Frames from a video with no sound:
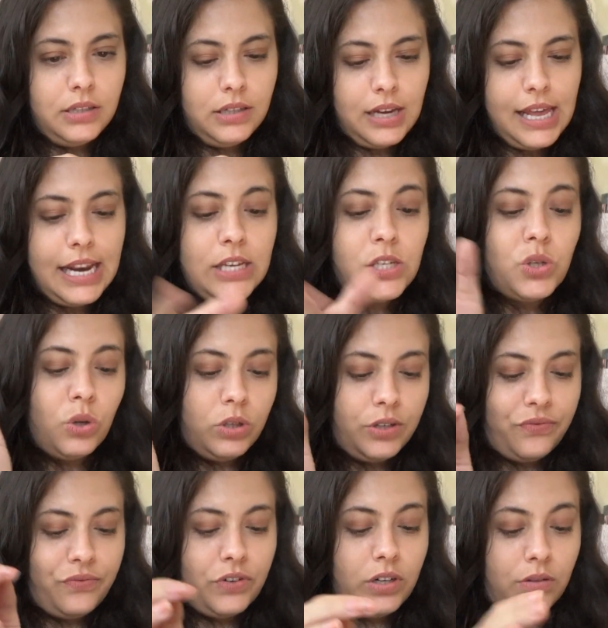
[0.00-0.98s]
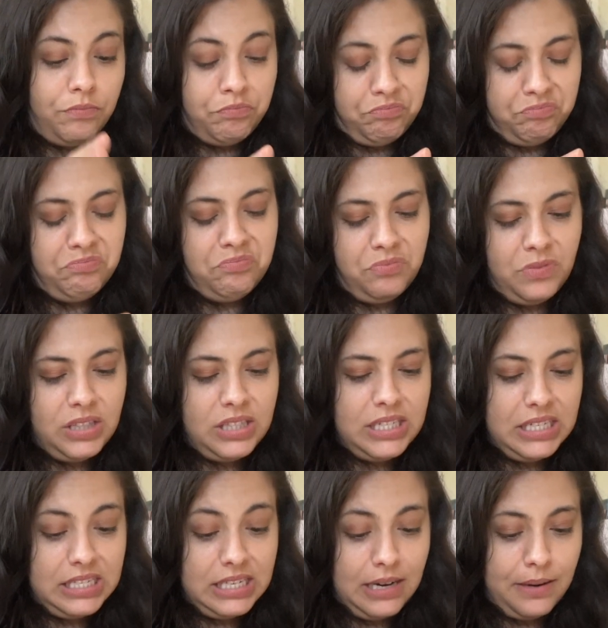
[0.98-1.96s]
and I sold it for a
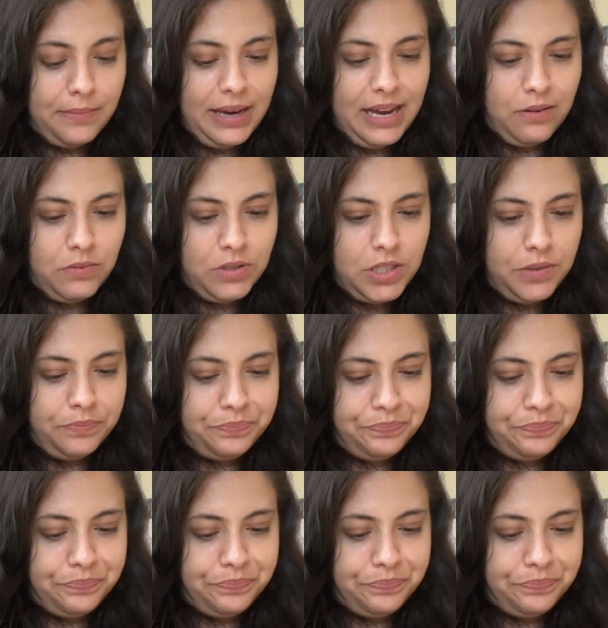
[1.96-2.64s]
decent amount.